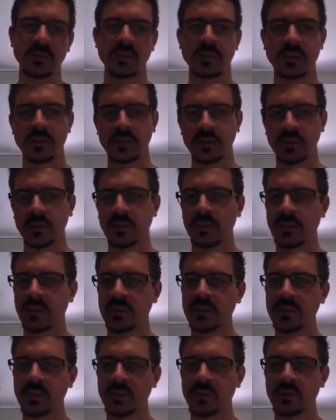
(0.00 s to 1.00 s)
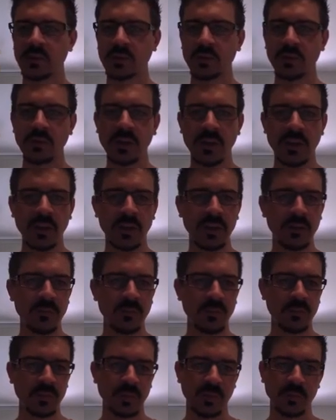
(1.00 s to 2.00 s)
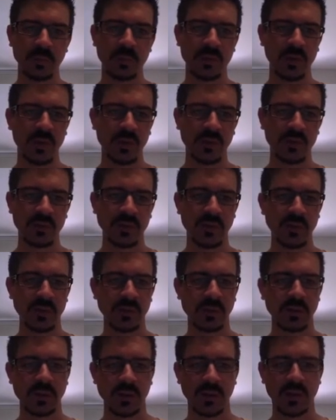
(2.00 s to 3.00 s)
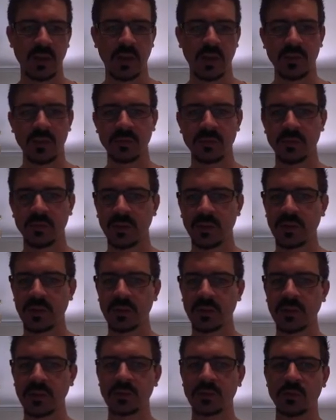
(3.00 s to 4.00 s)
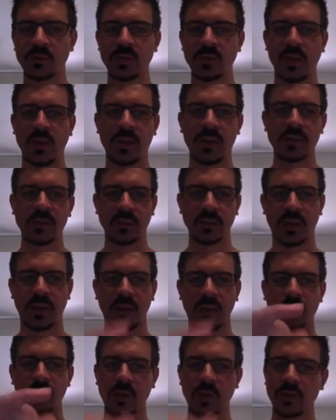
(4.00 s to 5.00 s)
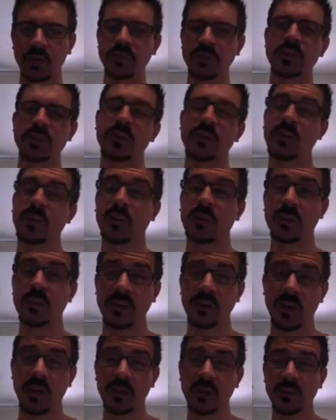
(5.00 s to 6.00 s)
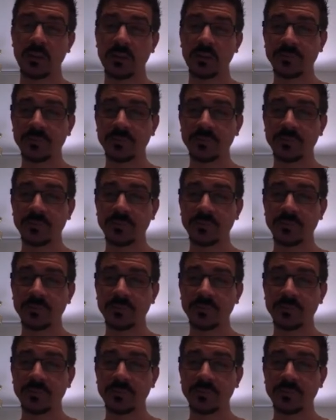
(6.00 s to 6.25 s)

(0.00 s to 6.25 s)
Zig Ziglar. These are all, Brian Tracy, Jack Canfield. These are all other keywords that you can then target.